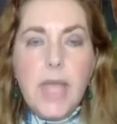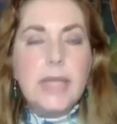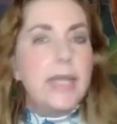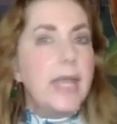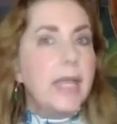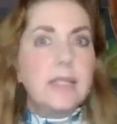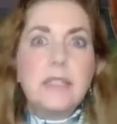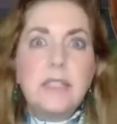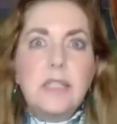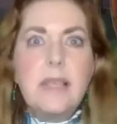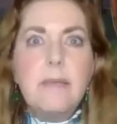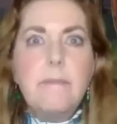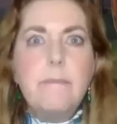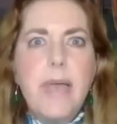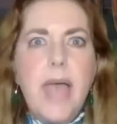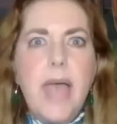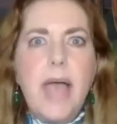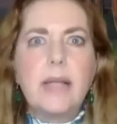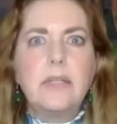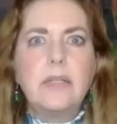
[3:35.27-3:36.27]
gets them
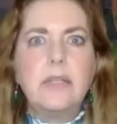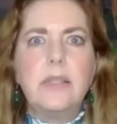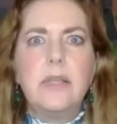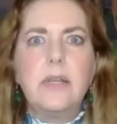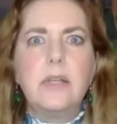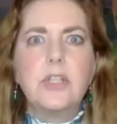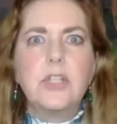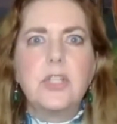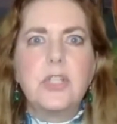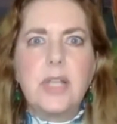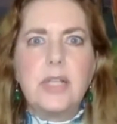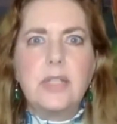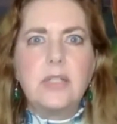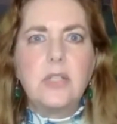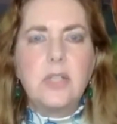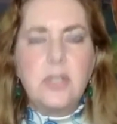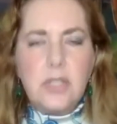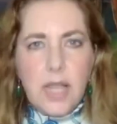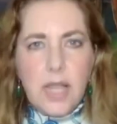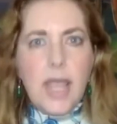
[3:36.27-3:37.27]
back to their
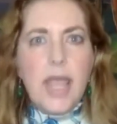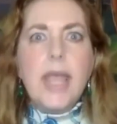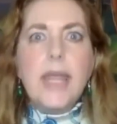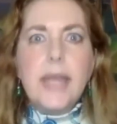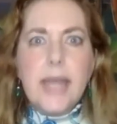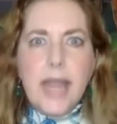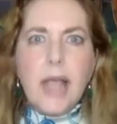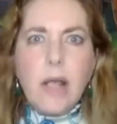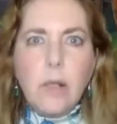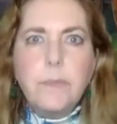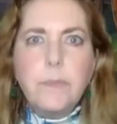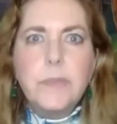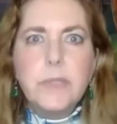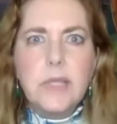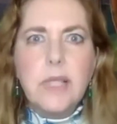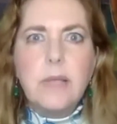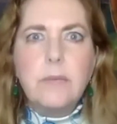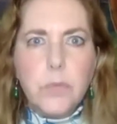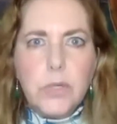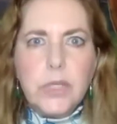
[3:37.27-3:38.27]
senses, and helps
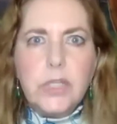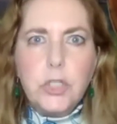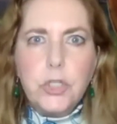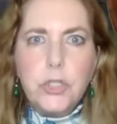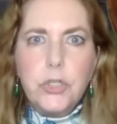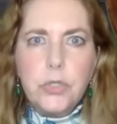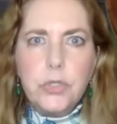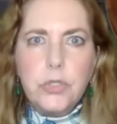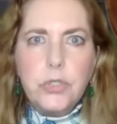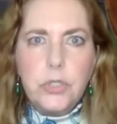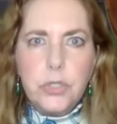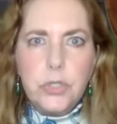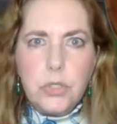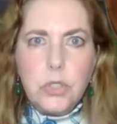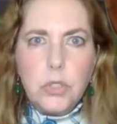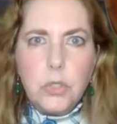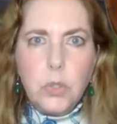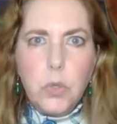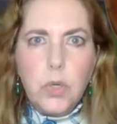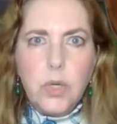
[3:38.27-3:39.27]
them return to
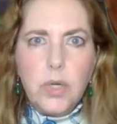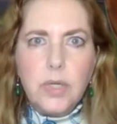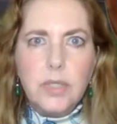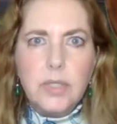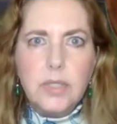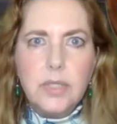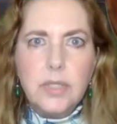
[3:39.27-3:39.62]
the Lord.